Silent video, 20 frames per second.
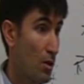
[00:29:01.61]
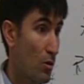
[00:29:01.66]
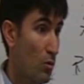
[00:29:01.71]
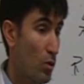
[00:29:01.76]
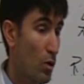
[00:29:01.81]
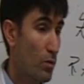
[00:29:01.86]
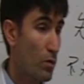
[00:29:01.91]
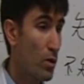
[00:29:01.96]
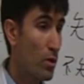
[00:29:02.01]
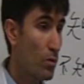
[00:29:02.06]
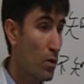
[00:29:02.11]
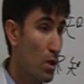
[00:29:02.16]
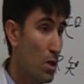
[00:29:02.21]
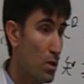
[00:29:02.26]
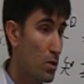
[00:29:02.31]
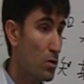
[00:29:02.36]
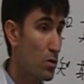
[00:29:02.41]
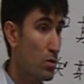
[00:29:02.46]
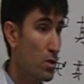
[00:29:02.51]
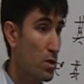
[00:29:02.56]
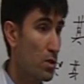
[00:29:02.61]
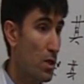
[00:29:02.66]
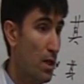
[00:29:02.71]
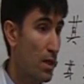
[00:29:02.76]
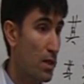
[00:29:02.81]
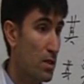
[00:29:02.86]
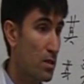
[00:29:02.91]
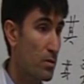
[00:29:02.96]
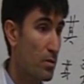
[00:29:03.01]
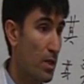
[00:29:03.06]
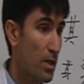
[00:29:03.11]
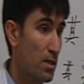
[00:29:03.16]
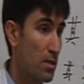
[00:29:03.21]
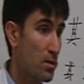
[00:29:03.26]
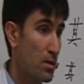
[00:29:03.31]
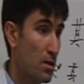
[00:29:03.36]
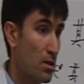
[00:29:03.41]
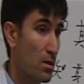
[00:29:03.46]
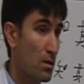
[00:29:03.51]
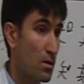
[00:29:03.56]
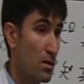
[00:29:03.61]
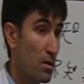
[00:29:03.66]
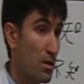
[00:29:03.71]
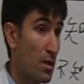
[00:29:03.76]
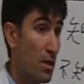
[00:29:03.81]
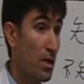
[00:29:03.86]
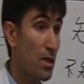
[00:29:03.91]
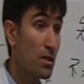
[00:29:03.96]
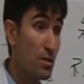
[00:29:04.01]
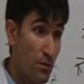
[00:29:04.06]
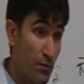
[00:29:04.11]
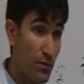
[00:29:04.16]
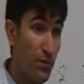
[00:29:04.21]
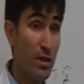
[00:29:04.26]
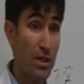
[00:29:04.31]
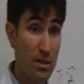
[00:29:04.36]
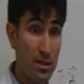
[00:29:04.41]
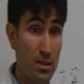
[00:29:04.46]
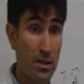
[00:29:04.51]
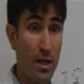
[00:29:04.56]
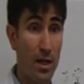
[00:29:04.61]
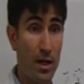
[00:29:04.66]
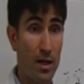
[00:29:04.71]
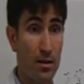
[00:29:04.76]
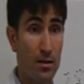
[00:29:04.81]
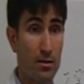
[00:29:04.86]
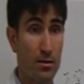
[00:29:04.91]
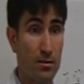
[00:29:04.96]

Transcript: What we want to do with Chinese medicine is fix that